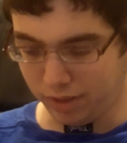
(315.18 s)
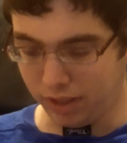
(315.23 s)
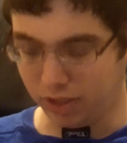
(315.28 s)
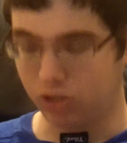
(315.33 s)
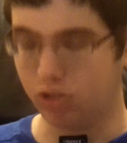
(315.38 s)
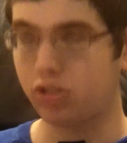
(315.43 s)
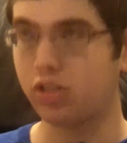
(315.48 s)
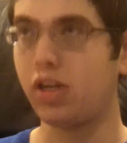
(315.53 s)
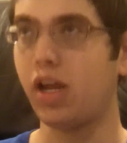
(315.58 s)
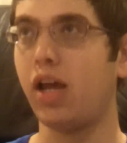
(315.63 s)

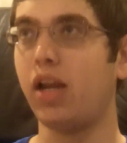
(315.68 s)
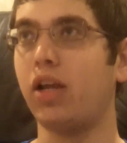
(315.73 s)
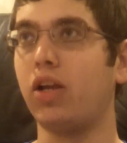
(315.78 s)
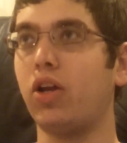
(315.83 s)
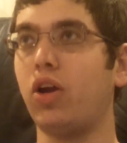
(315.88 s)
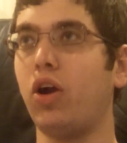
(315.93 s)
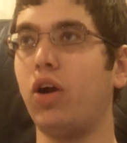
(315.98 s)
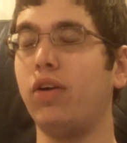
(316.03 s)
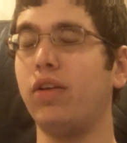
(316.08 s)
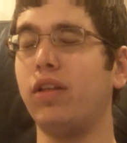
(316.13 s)
it's just not a
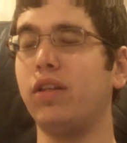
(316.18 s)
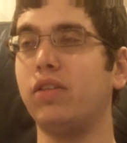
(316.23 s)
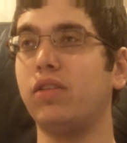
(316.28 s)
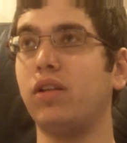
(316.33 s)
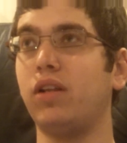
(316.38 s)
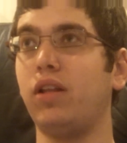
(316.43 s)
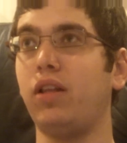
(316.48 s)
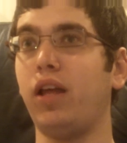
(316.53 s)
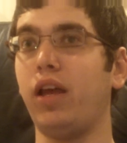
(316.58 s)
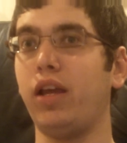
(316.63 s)
card that's
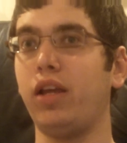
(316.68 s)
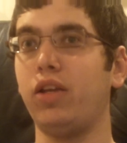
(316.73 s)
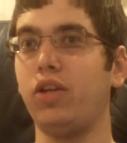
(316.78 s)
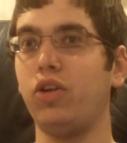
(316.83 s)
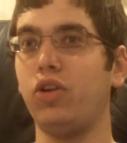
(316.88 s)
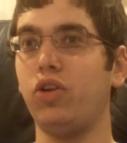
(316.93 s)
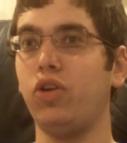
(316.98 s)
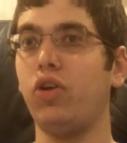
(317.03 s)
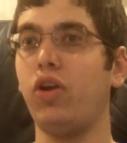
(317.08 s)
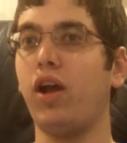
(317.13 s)
gonna like
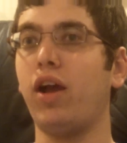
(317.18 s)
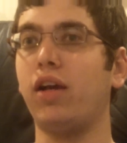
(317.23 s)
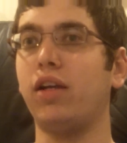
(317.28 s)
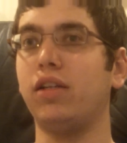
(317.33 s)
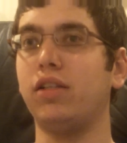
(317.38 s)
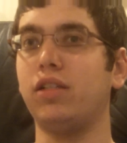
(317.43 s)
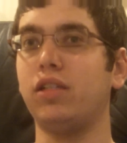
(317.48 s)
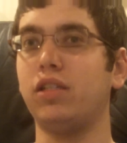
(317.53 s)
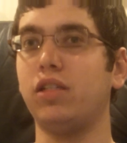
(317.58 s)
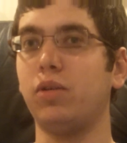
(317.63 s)
you're not
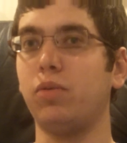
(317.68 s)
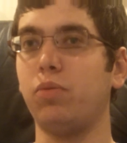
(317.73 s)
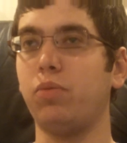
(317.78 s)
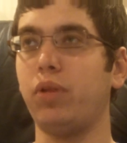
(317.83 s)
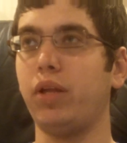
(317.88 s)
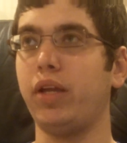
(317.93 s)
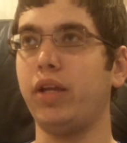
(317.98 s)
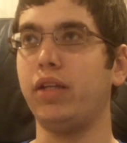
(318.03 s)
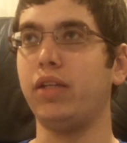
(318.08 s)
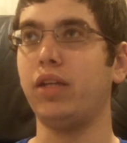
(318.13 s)
gonna see someone
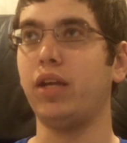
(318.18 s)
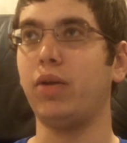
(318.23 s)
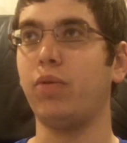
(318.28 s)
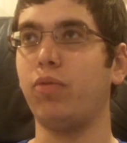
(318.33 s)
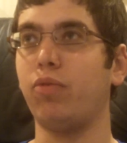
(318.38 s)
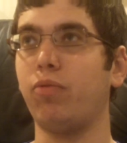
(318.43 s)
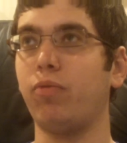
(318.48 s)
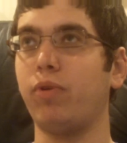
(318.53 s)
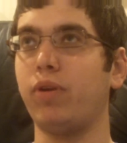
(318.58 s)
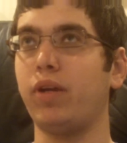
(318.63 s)
playing a deck
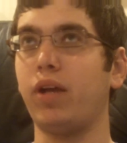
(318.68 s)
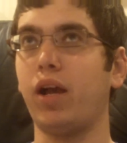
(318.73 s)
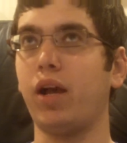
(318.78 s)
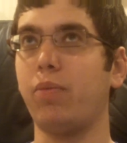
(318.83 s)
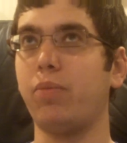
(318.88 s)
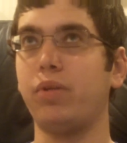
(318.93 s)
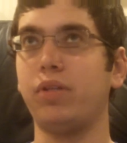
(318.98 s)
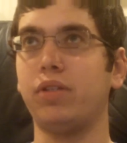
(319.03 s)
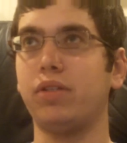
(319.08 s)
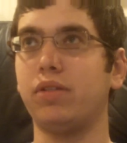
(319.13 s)
with 3
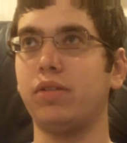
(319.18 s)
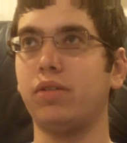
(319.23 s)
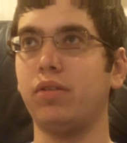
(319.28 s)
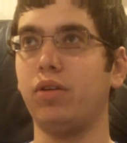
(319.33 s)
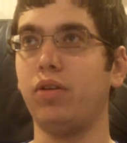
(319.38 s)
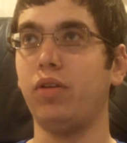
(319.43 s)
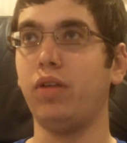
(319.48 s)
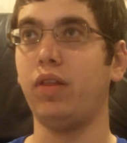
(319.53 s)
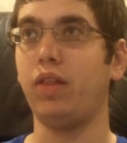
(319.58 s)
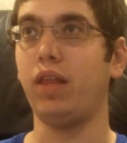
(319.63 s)
copies,
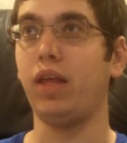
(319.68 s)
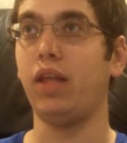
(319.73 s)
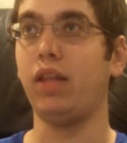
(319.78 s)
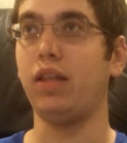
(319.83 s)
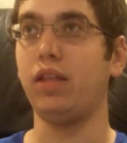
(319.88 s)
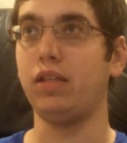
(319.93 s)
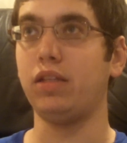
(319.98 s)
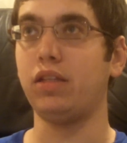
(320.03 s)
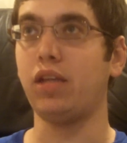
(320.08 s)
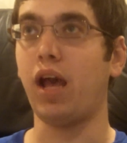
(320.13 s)
or
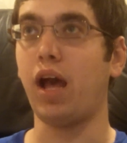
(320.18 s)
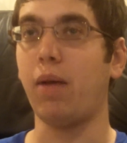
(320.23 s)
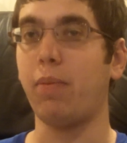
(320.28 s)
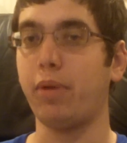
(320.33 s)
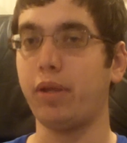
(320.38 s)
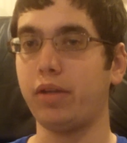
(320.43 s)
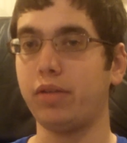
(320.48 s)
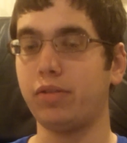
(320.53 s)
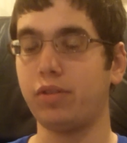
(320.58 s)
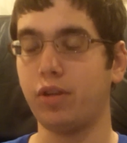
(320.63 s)
at least
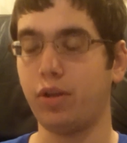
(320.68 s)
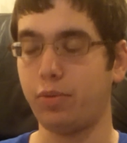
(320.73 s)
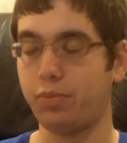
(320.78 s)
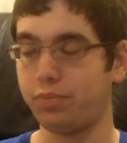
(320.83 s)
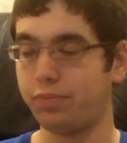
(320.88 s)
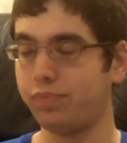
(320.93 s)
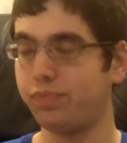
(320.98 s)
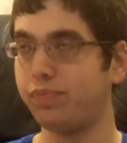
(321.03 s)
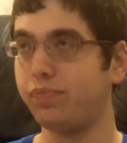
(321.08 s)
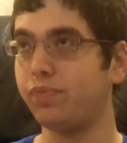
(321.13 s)
topping. So
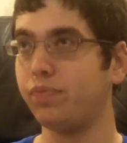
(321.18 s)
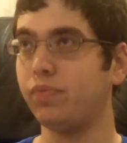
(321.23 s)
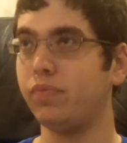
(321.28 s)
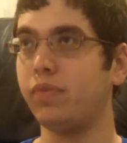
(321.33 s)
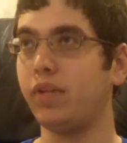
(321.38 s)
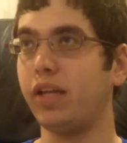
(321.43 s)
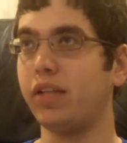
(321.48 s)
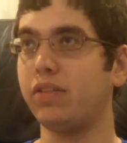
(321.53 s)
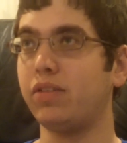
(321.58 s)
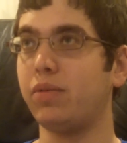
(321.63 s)

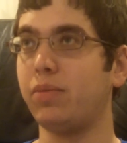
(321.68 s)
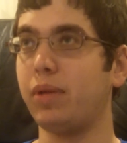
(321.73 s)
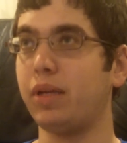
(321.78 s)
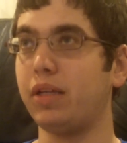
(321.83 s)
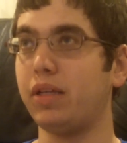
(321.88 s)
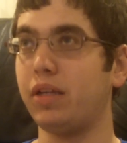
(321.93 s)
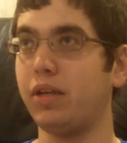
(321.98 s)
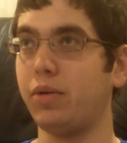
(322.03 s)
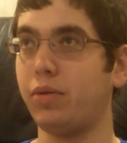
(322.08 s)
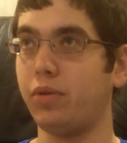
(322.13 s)
that's the
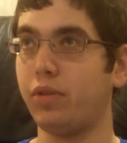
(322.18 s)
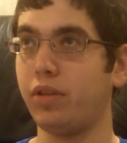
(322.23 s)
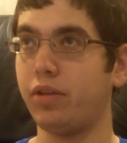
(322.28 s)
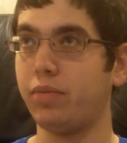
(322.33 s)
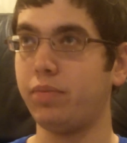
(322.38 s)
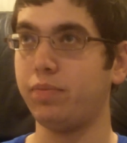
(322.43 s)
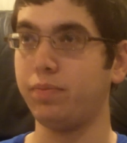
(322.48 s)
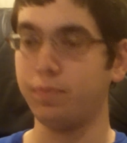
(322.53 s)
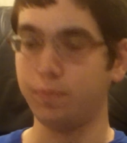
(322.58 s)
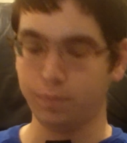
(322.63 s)
big deal with
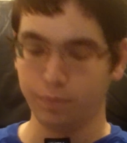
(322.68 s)
it.